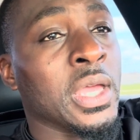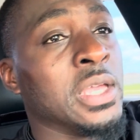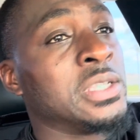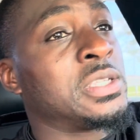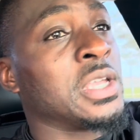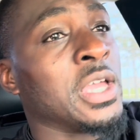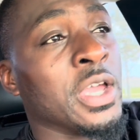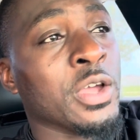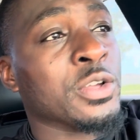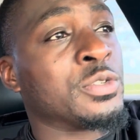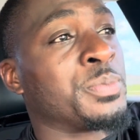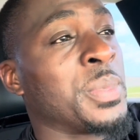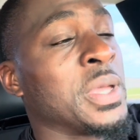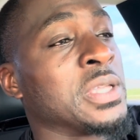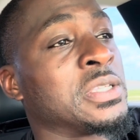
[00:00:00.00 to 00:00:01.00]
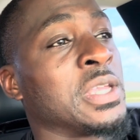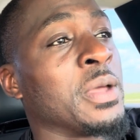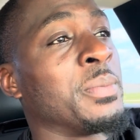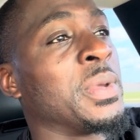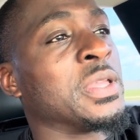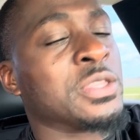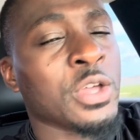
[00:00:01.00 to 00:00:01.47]
he said El Spence,
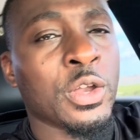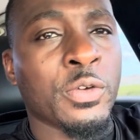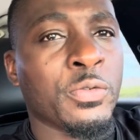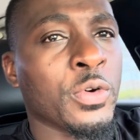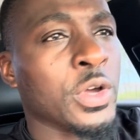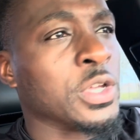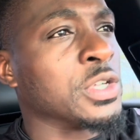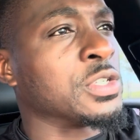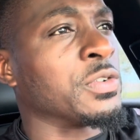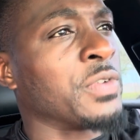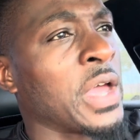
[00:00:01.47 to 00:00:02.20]
him being 34 years of